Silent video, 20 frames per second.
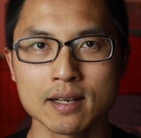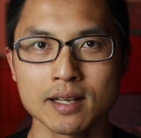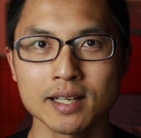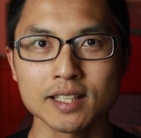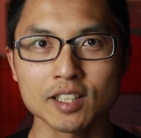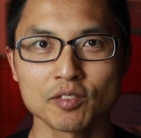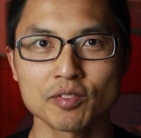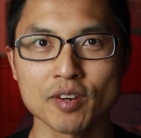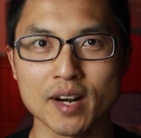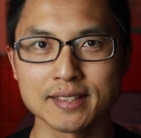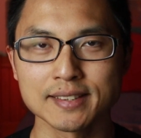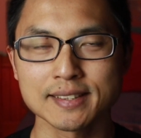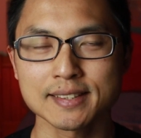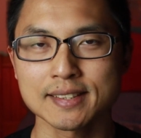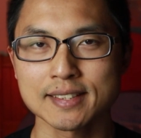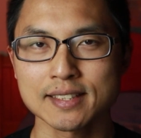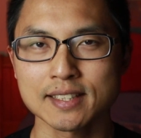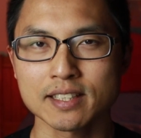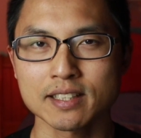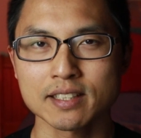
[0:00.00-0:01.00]
Hello
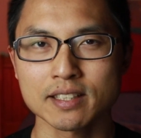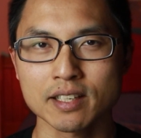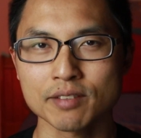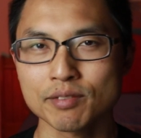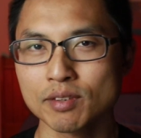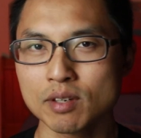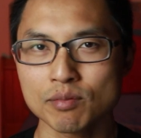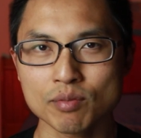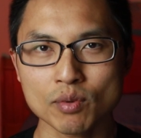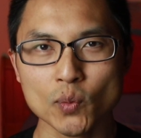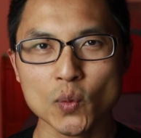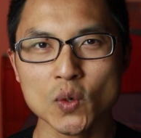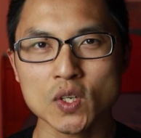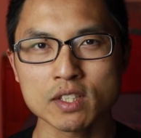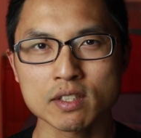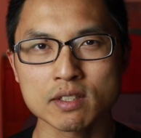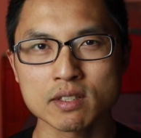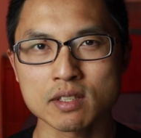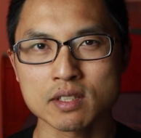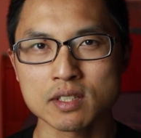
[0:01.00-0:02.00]
friends. Have you ever
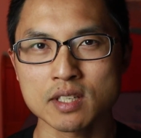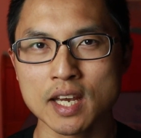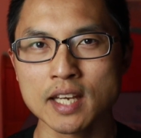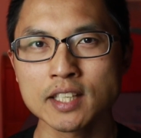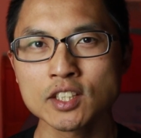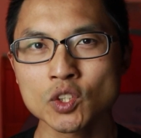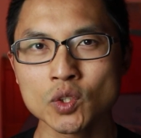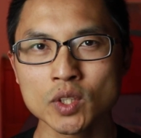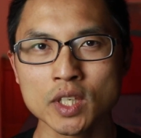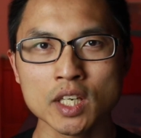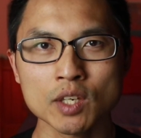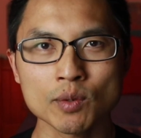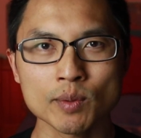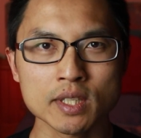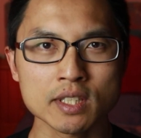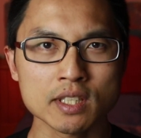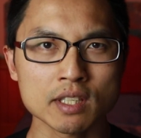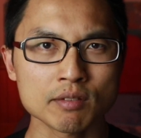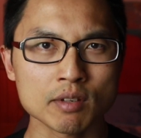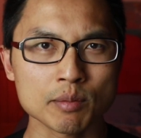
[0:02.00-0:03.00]
wondered, is your
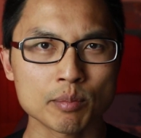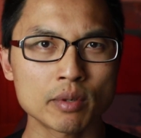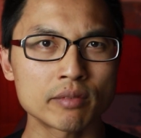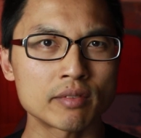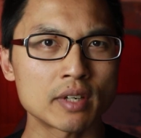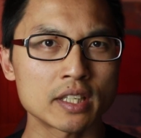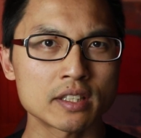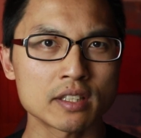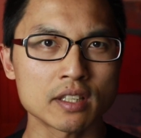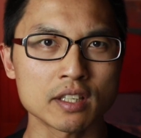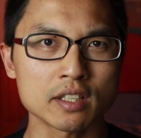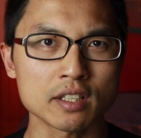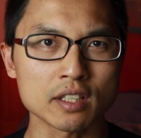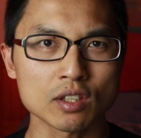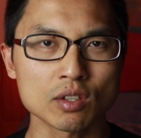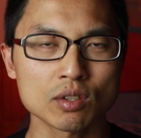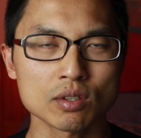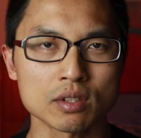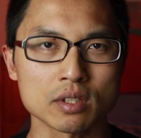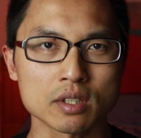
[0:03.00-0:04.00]
Kiwisaver provider any
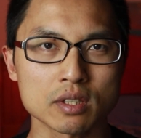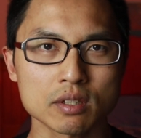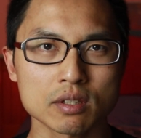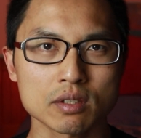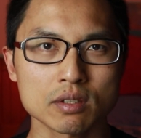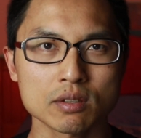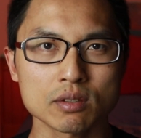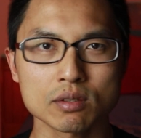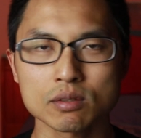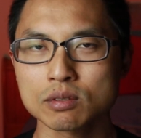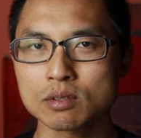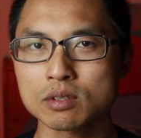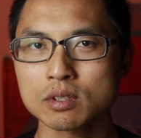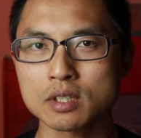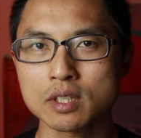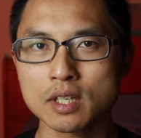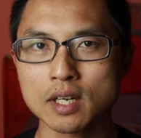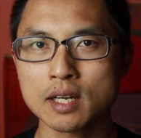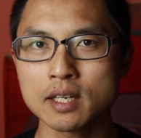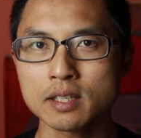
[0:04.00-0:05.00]
good?
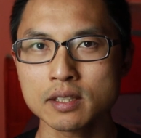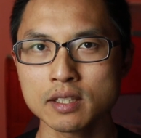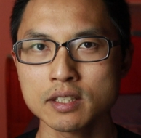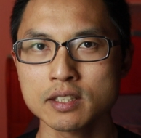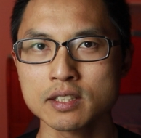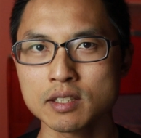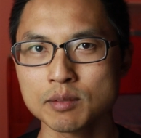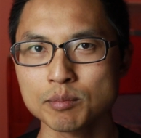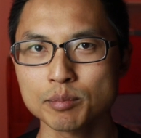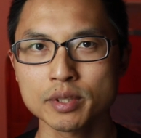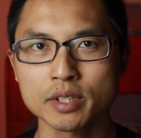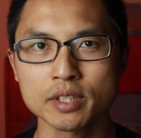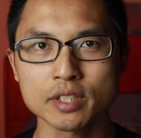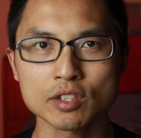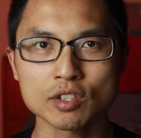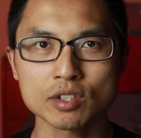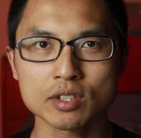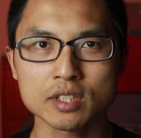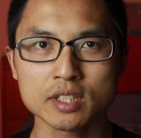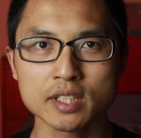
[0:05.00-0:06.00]
Or are they simply
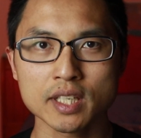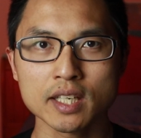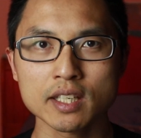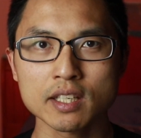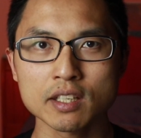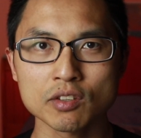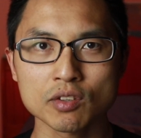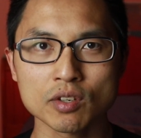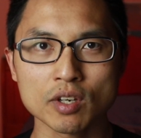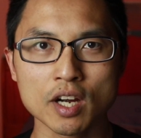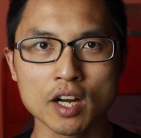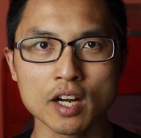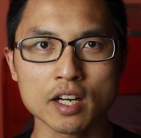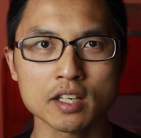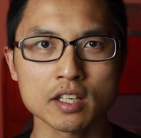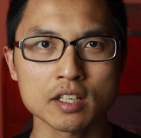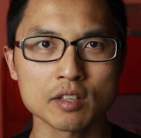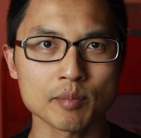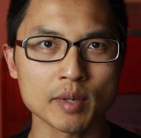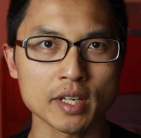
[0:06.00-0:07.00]
just taking your
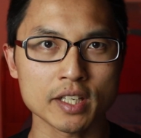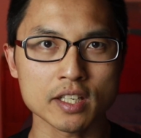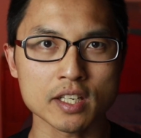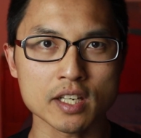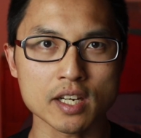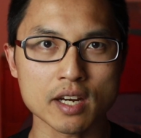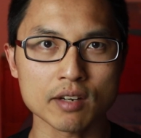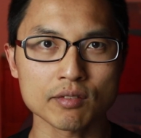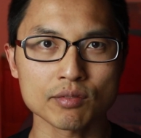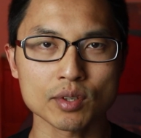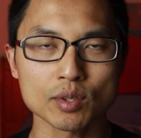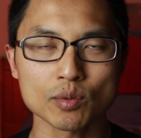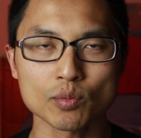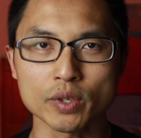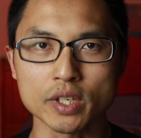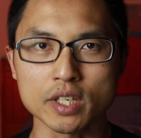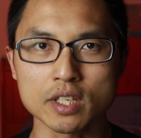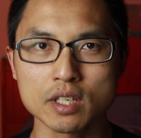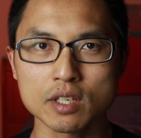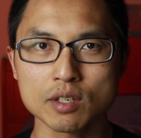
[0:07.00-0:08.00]
hard-earned money every
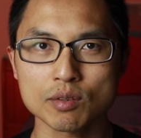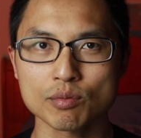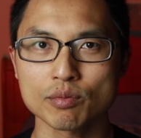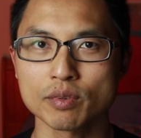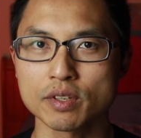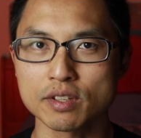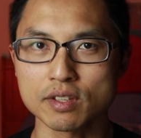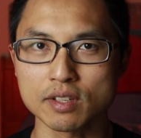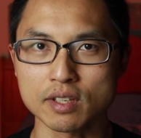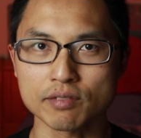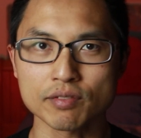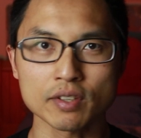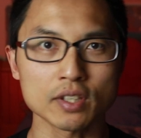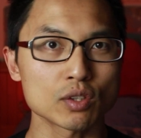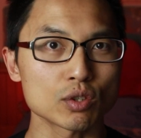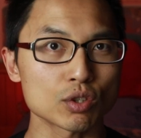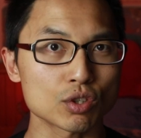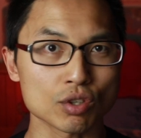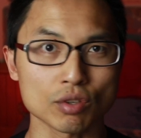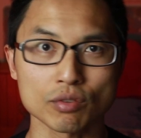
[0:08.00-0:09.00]
week with nothing
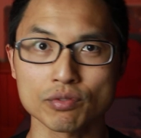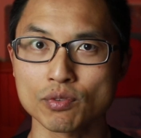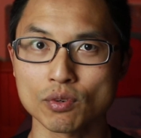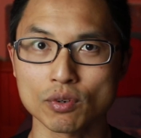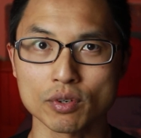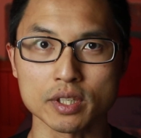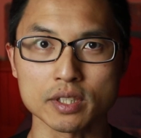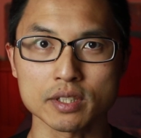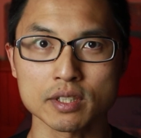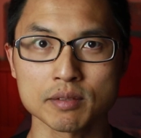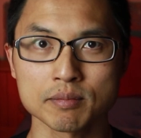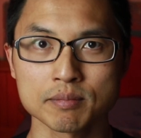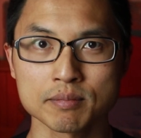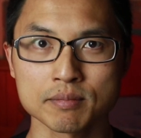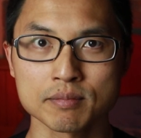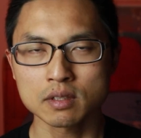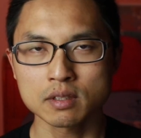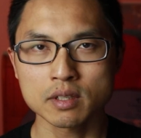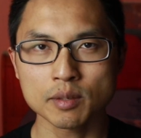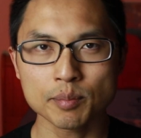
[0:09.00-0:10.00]
to show for it?
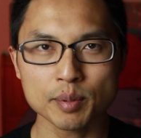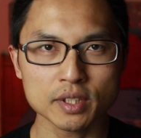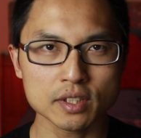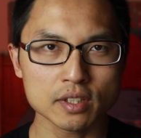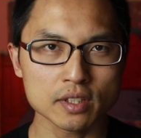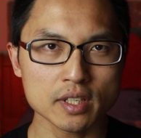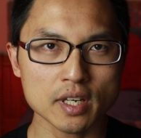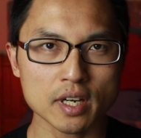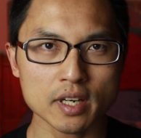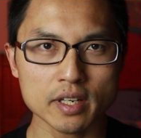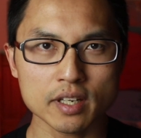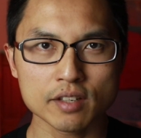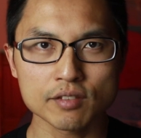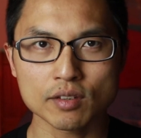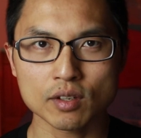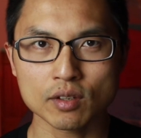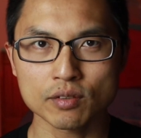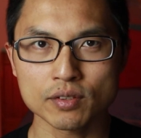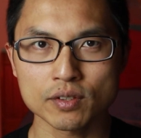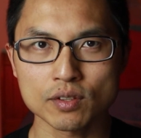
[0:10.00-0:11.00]
Now personally, I have
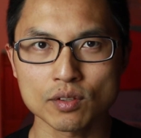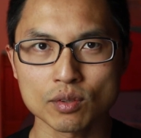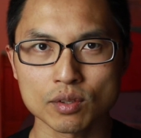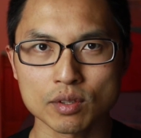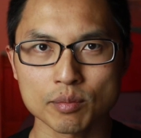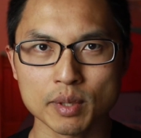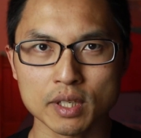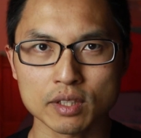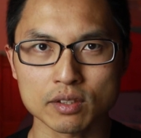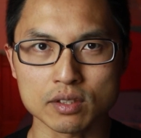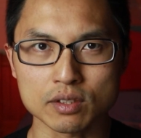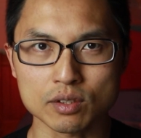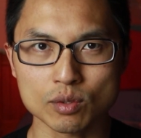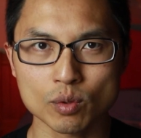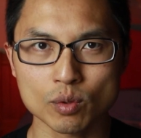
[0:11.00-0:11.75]
often thought about this